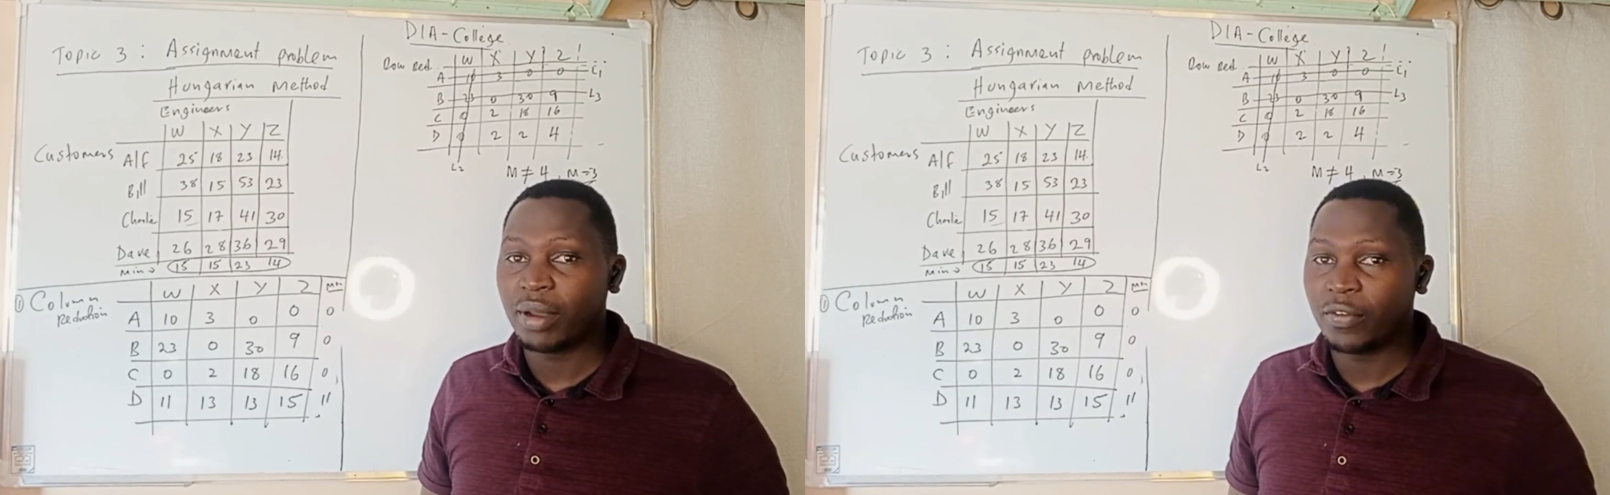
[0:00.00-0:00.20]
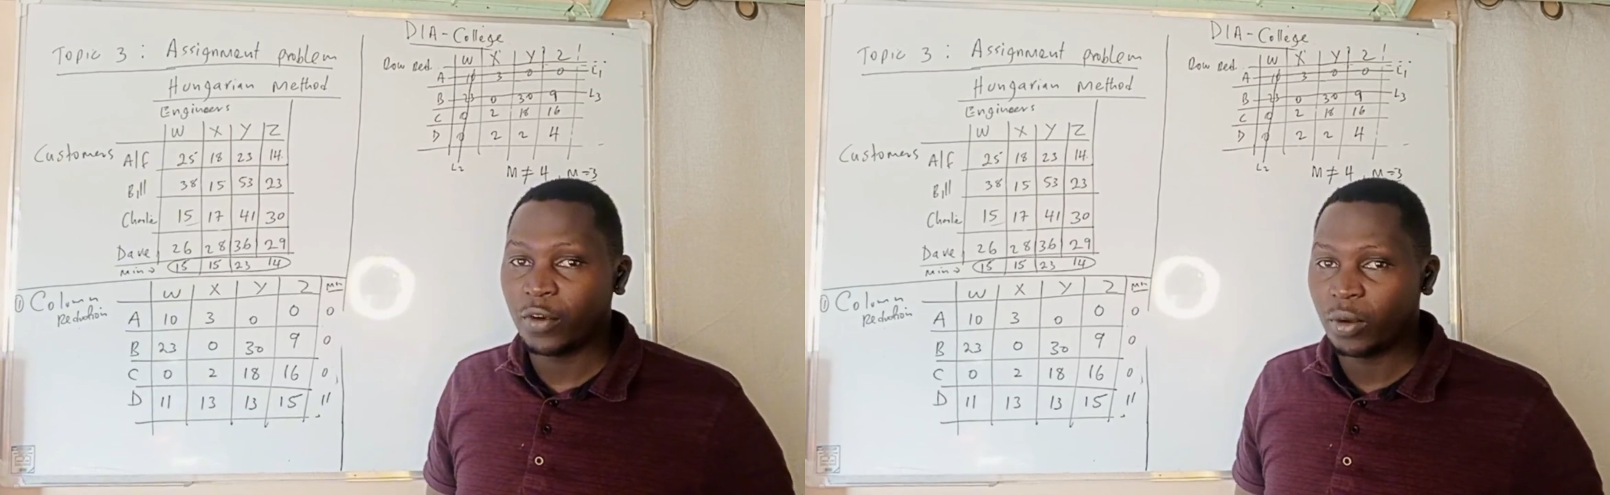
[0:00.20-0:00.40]

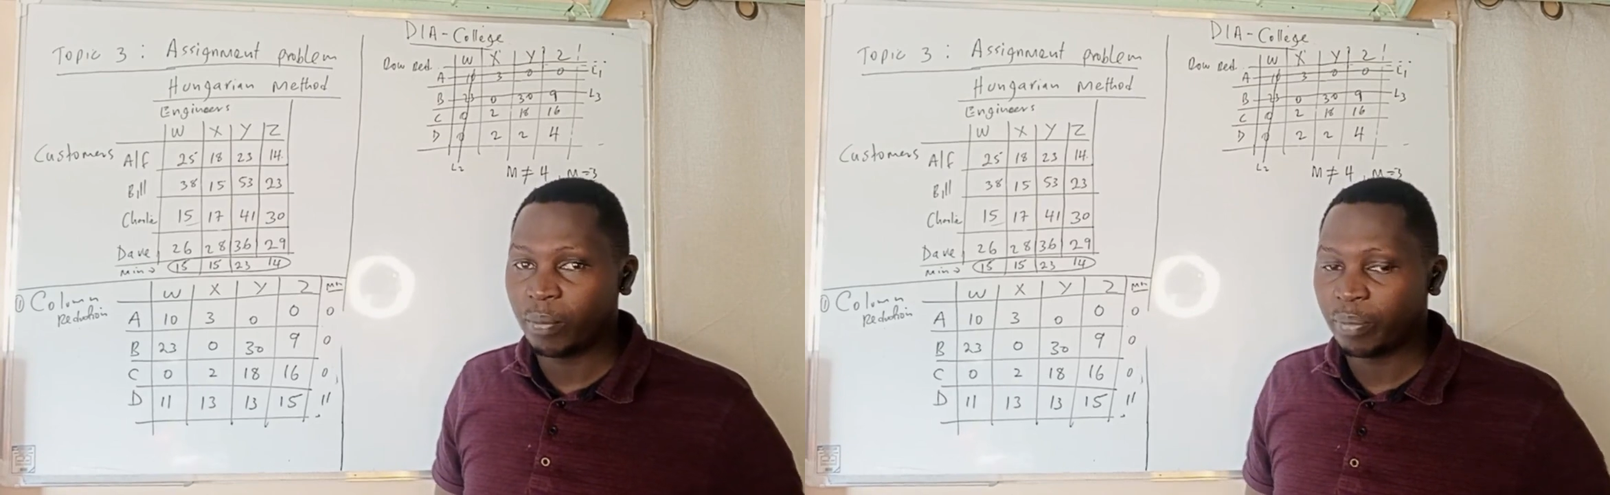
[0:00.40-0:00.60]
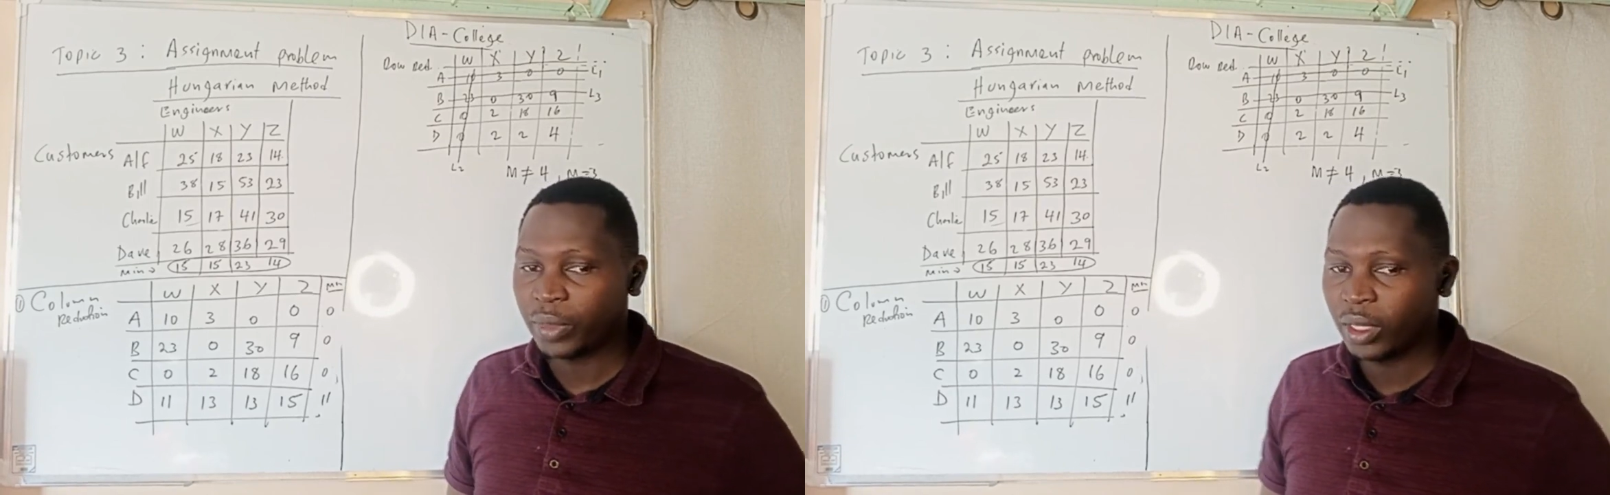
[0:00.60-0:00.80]
4.
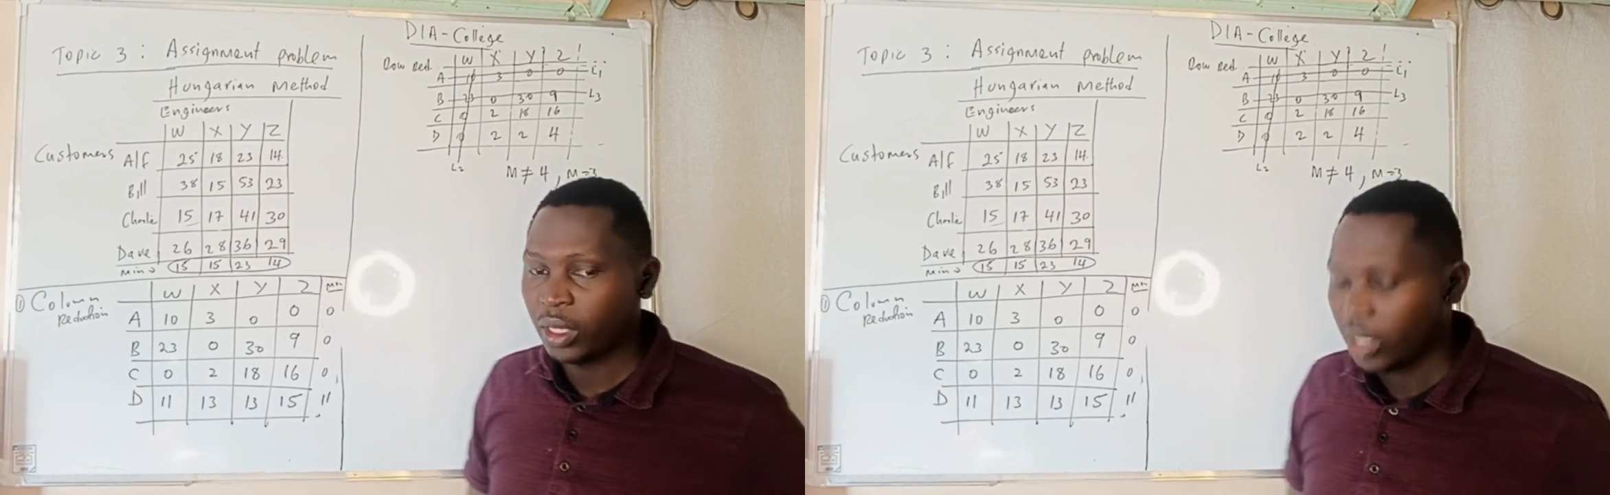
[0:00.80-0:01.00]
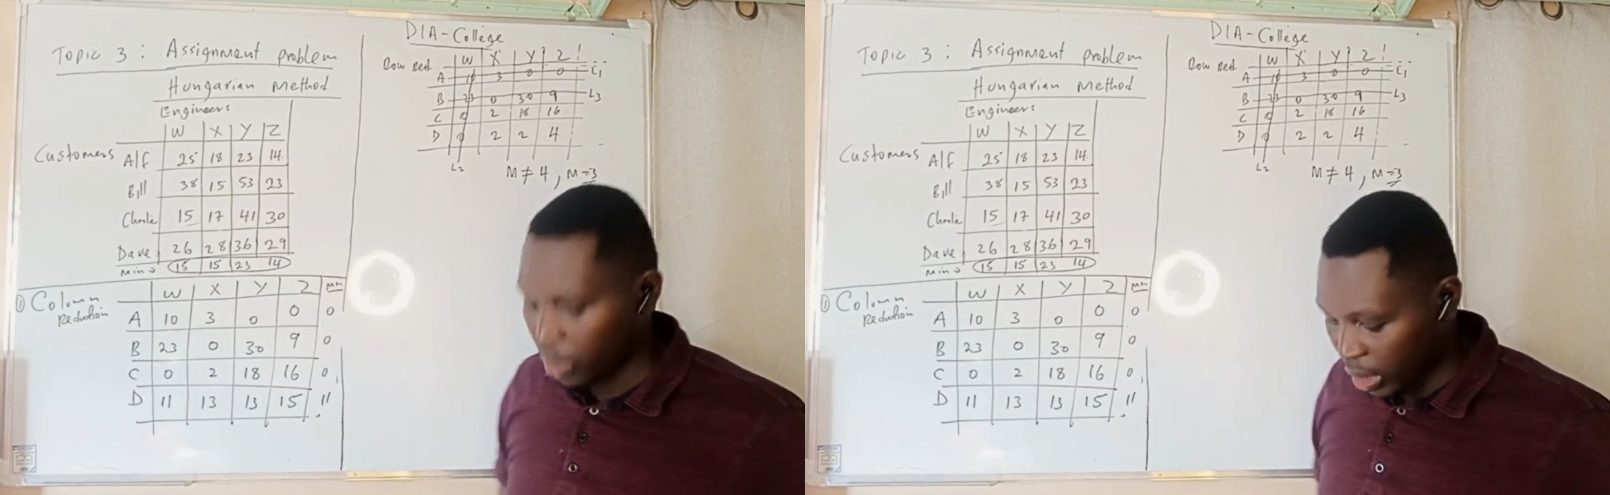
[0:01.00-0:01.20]

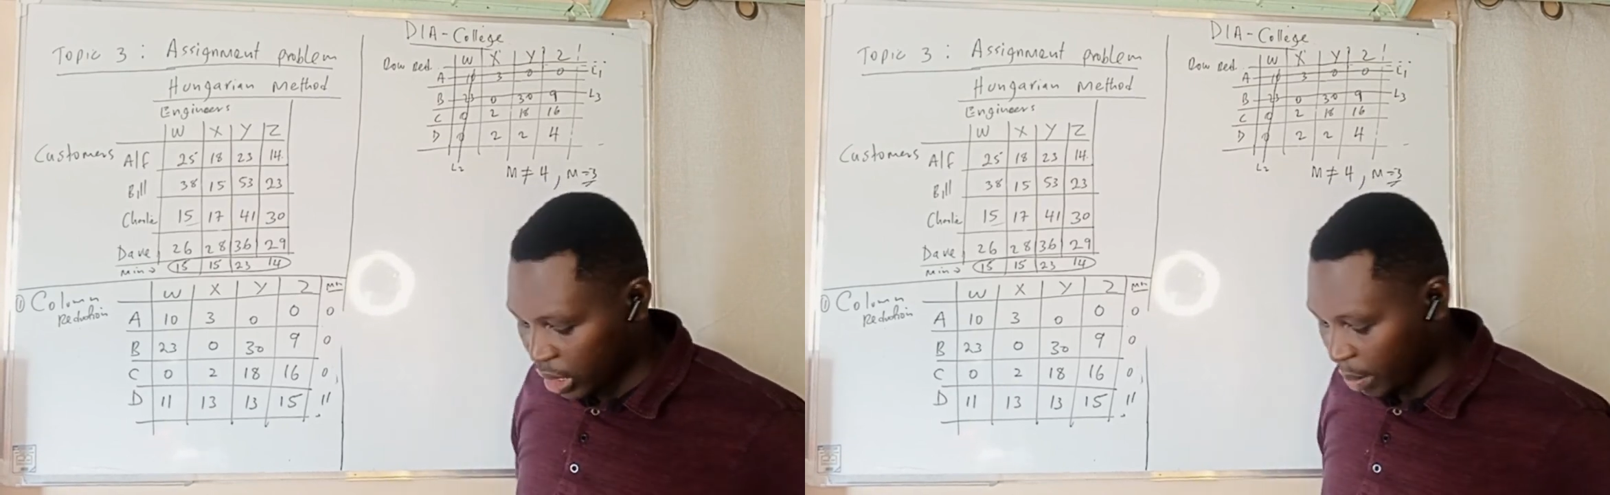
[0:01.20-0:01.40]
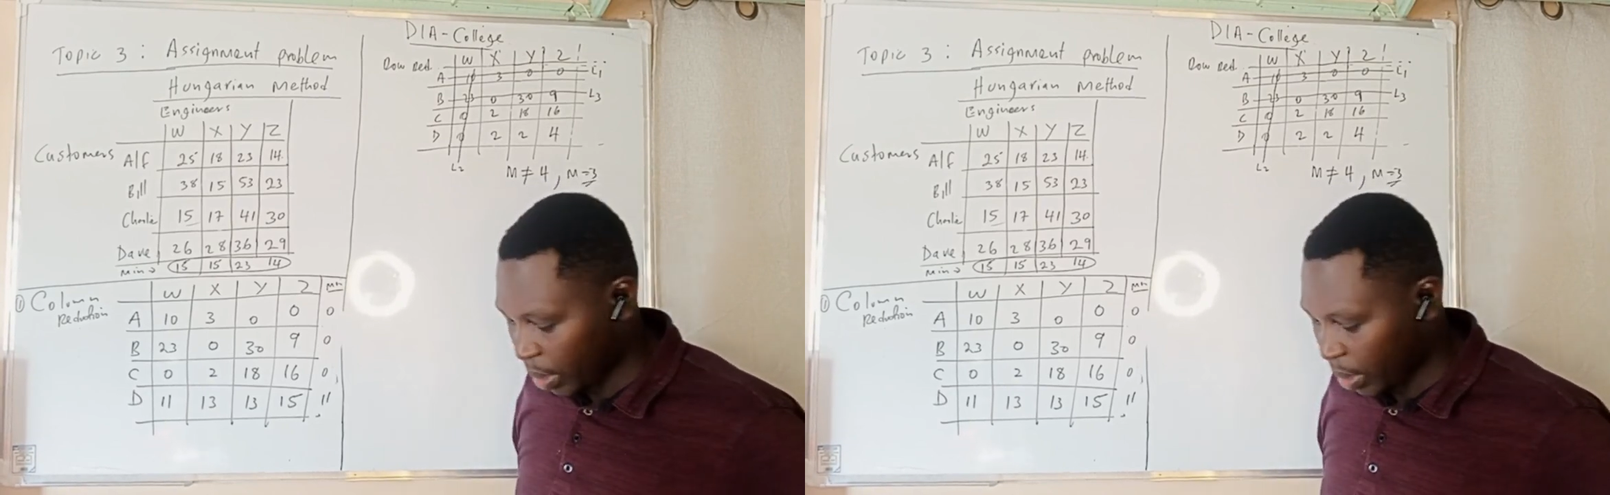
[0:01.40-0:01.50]
So in step